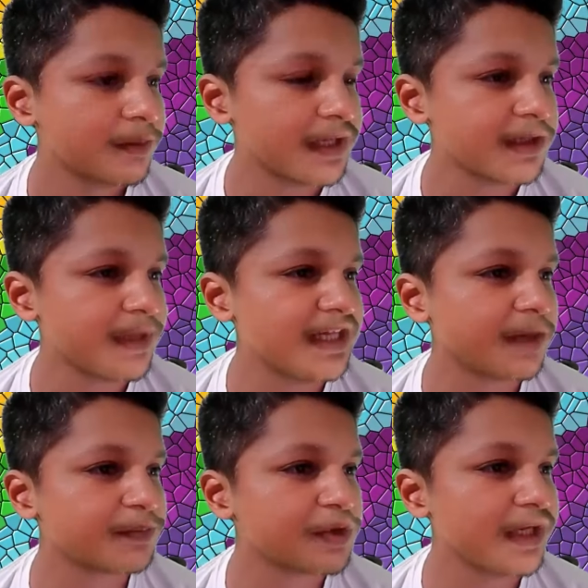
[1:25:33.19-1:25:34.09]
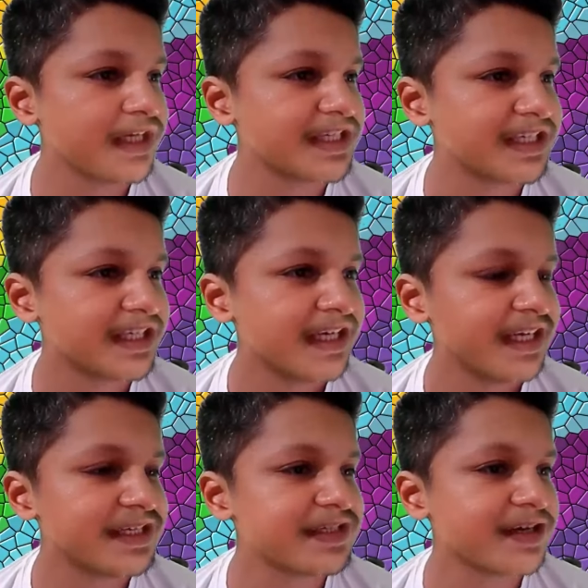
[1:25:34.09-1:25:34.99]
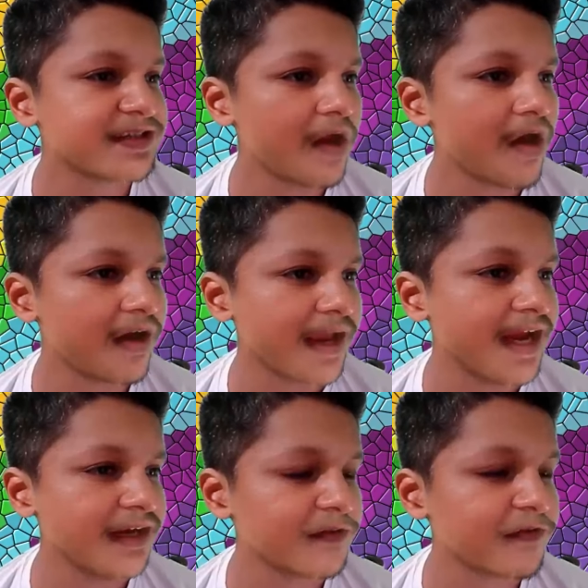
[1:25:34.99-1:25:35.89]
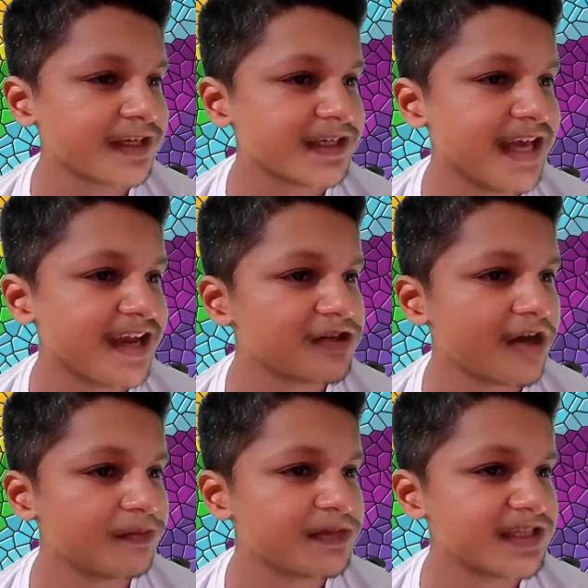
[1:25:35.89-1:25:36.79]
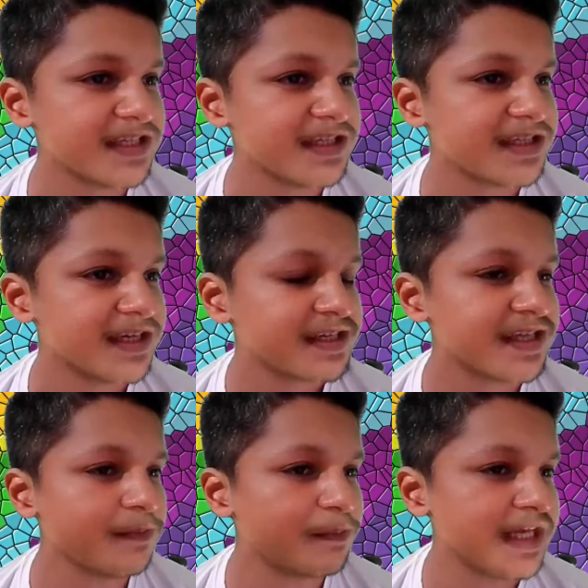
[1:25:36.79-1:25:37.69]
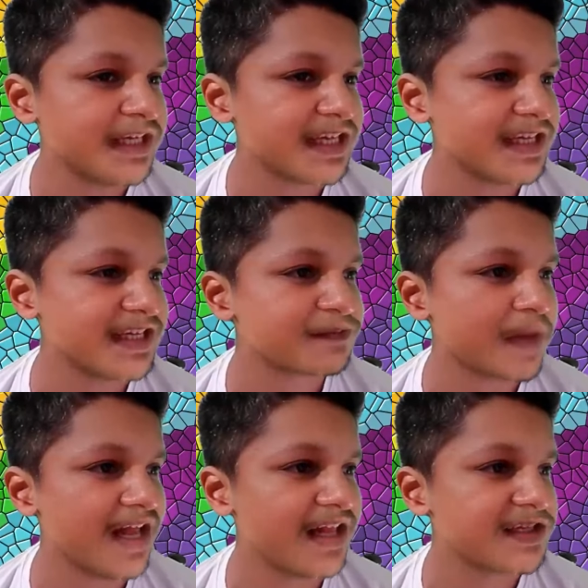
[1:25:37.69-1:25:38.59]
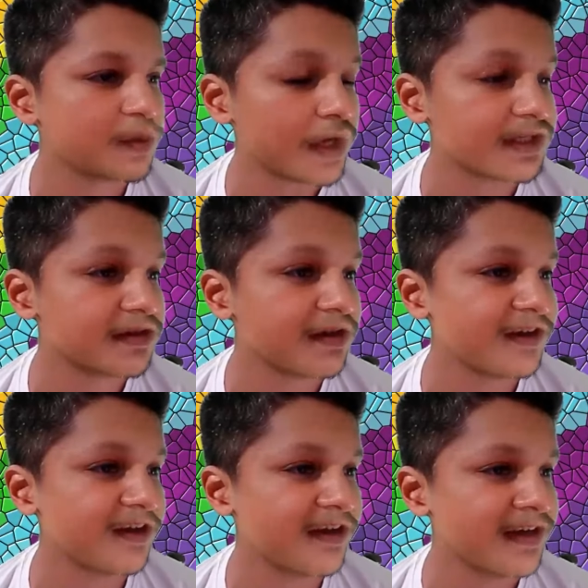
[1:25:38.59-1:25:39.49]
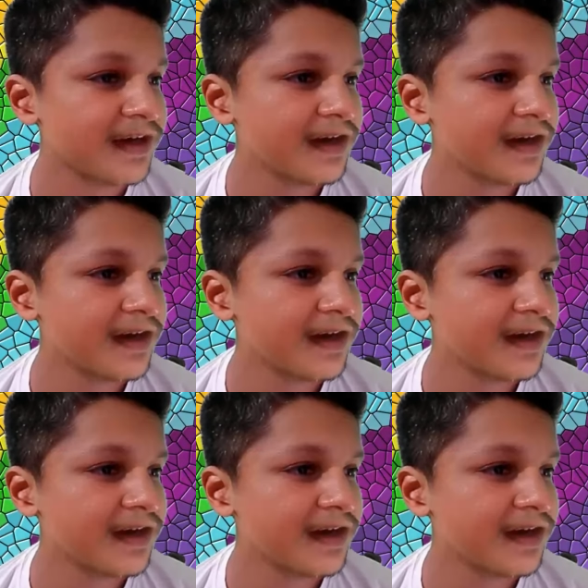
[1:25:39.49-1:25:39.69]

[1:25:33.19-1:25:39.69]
But the build-up to it is a slog, and eh? the fact that Dom doesn't simply tell his pals what's going on.